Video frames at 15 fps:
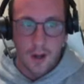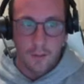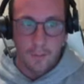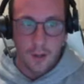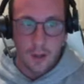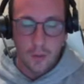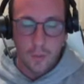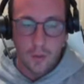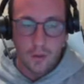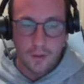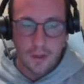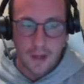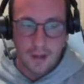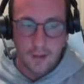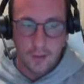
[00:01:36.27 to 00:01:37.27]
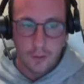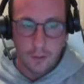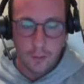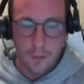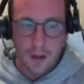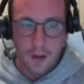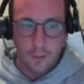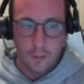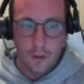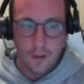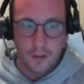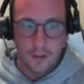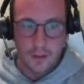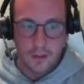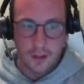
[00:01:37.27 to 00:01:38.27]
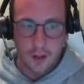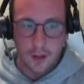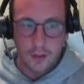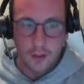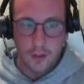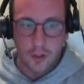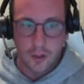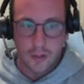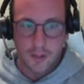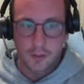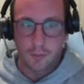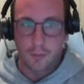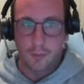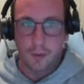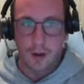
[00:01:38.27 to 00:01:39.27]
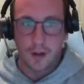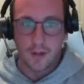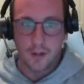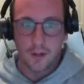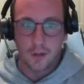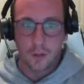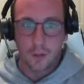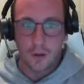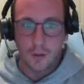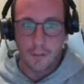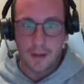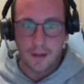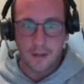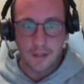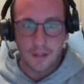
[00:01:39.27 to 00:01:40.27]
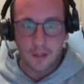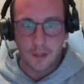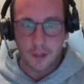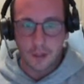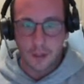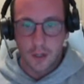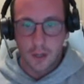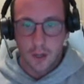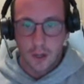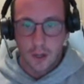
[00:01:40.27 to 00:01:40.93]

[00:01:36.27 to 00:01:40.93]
But you will get, no matter what, this untrusted repository message.